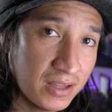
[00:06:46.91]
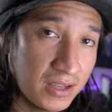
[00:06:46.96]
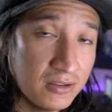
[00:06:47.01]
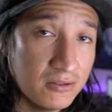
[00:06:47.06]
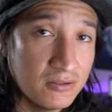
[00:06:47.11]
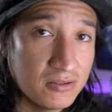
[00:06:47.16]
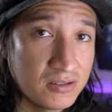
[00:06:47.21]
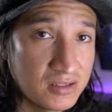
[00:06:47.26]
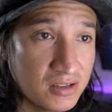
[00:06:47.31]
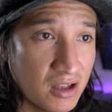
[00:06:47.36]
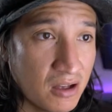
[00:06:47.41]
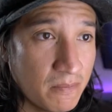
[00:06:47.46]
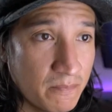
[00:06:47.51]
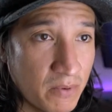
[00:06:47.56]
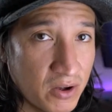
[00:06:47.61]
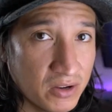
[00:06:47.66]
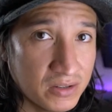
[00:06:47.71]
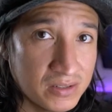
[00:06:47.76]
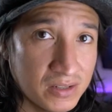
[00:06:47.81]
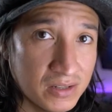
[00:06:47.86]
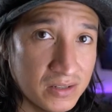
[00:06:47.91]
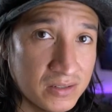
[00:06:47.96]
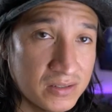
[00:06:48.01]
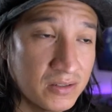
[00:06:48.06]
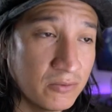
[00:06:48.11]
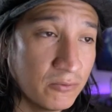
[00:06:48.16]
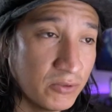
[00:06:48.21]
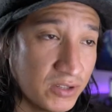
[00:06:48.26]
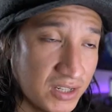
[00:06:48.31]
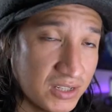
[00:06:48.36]
they use softboxes,
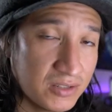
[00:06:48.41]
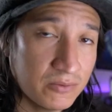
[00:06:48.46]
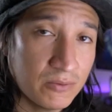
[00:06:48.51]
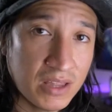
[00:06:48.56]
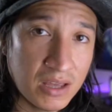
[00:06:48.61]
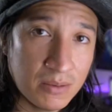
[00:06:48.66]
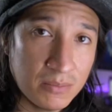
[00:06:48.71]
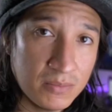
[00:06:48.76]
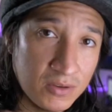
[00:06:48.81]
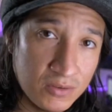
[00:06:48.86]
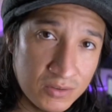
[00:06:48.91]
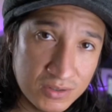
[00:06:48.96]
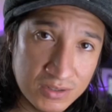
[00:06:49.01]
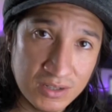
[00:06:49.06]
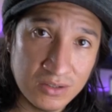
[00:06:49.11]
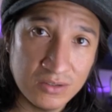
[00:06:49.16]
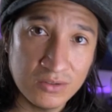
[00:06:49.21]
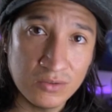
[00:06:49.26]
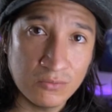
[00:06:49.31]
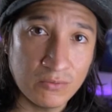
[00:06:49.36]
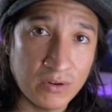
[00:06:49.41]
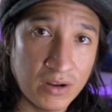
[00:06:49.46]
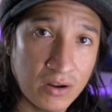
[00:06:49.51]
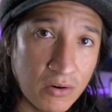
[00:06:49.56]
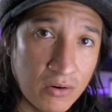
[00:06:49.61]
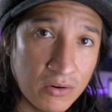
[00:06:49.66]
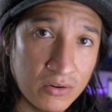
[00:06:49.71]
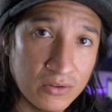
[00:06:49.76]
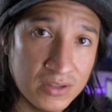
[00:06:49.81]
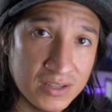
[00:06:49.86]
which is what I'm using to
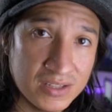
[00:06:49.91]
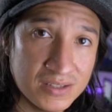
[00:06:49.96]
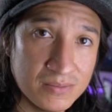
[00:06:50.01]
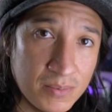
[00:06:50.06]
record this